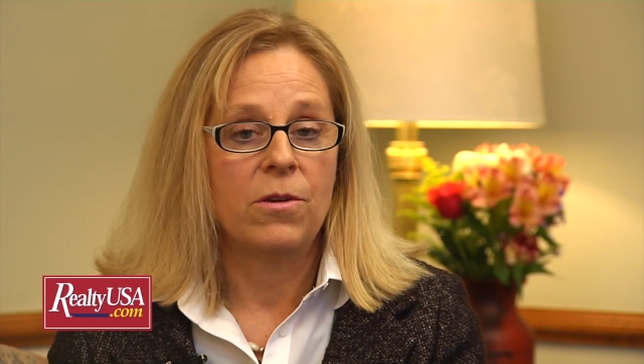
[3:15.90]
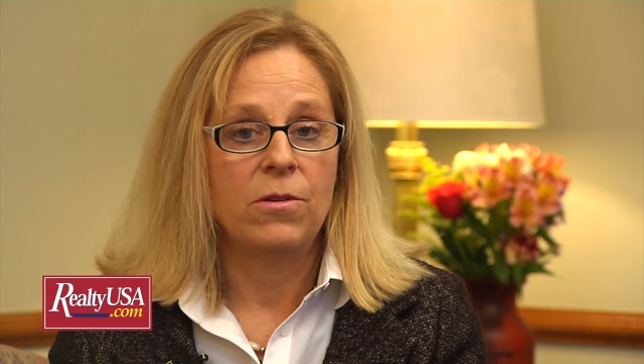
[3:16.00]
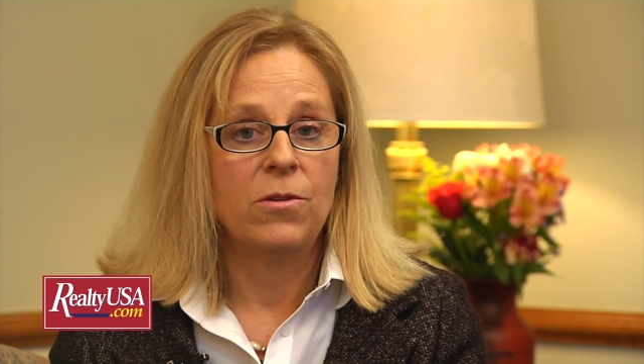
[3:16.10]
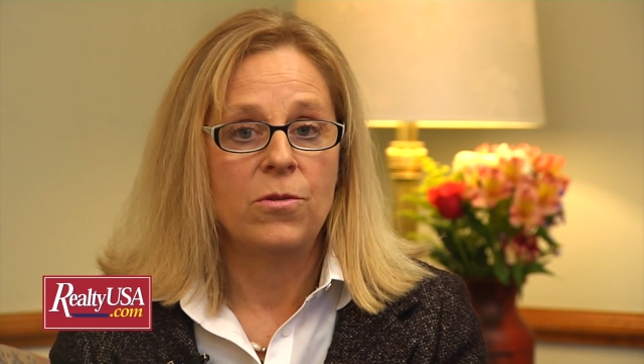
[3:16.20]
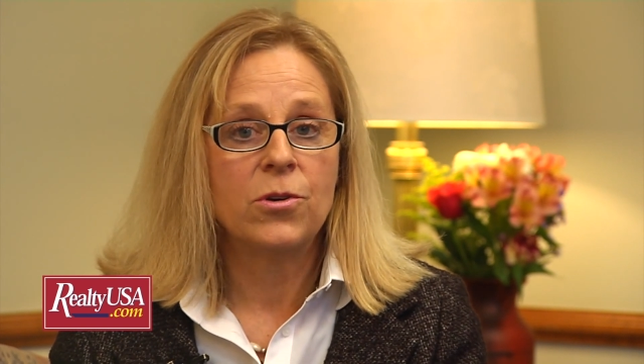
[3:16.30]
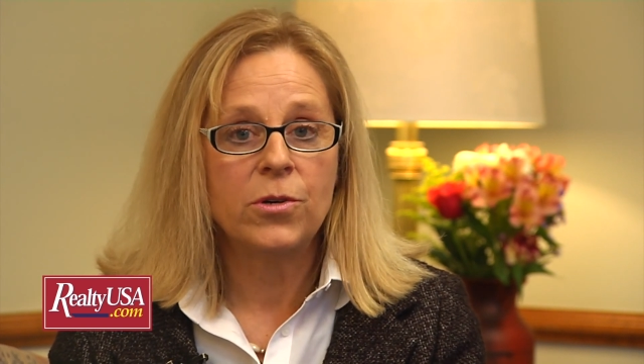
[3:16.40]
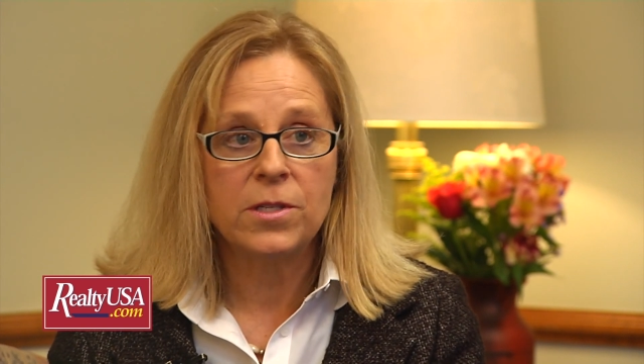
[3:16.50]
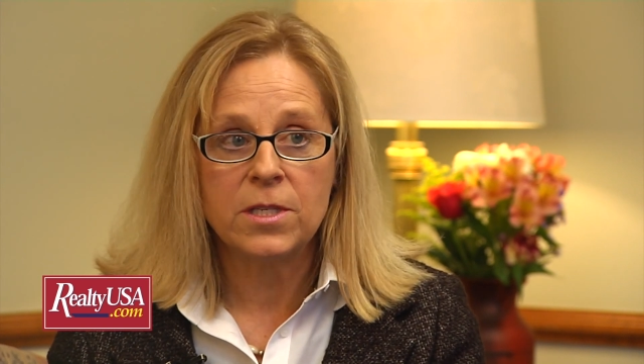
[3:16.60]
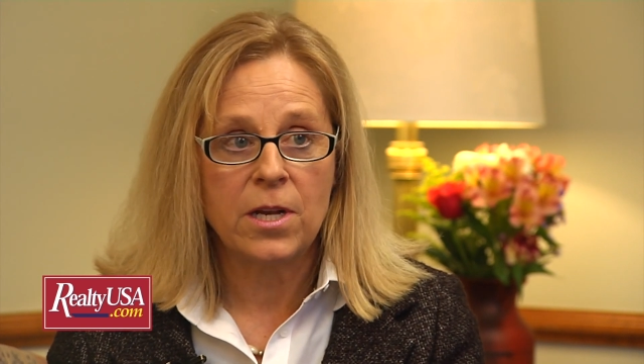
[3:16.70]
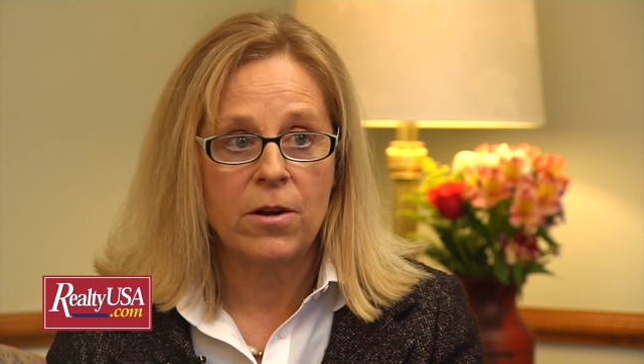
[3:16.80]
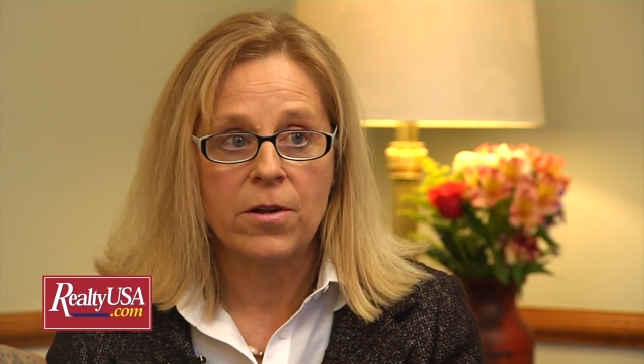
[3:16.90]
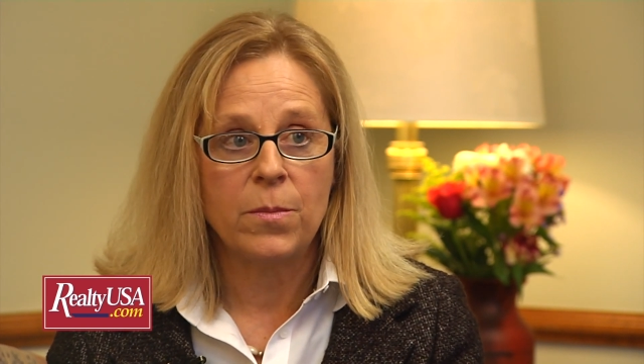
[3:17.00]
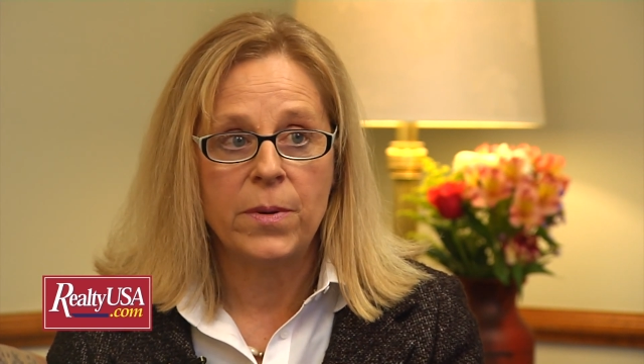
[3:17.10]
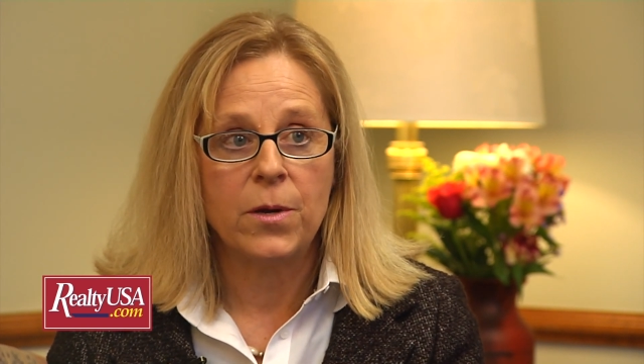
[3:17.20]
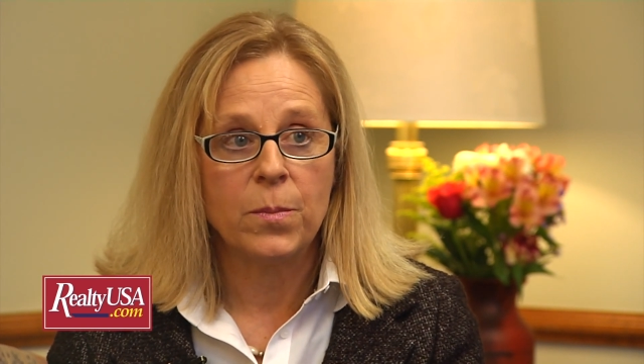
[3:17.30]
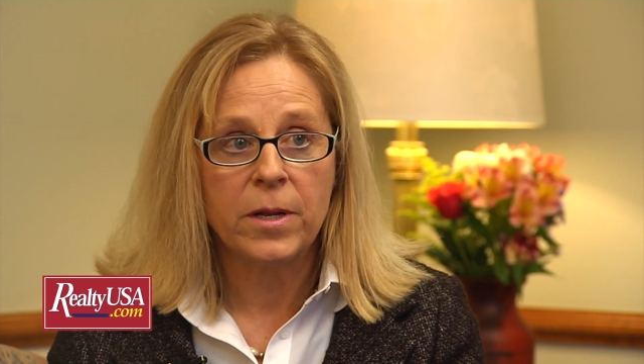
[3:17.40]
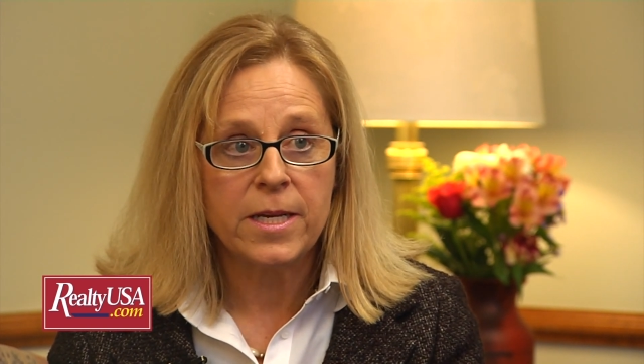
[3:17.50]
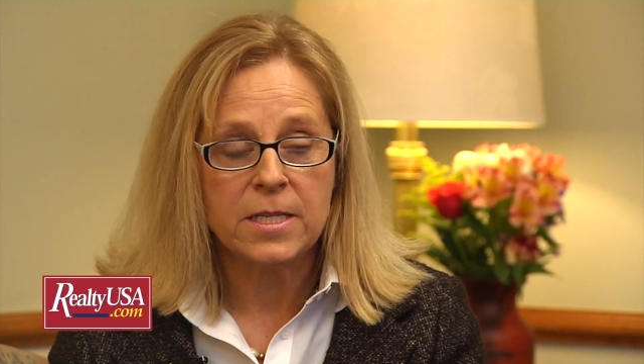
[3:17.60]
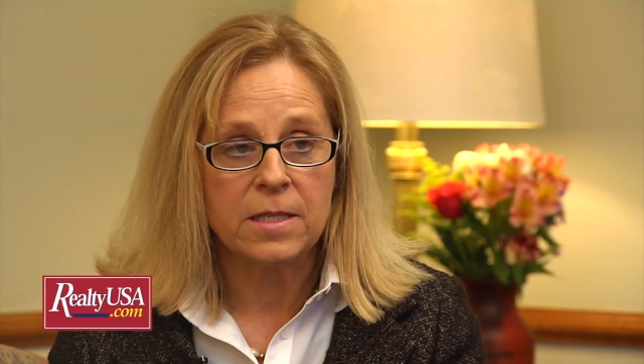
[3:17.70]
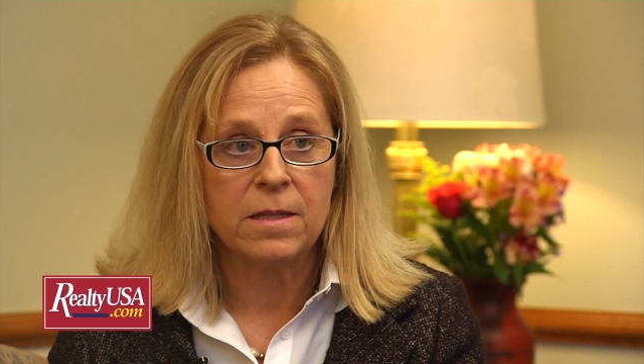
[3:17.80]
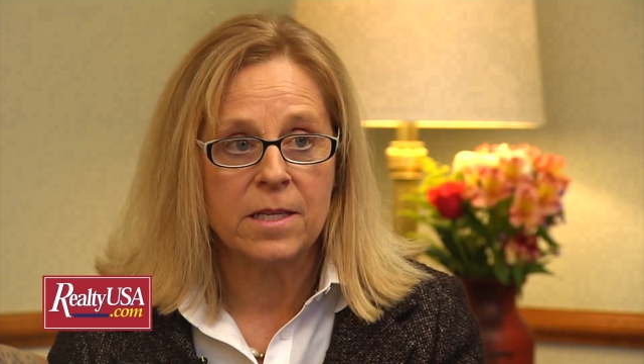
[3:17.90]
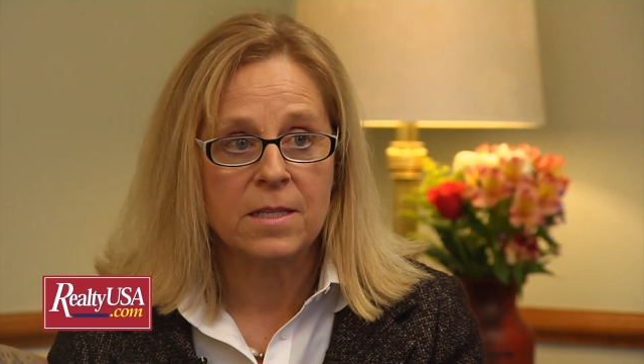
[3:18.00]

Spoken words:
you couldn't start in a better place than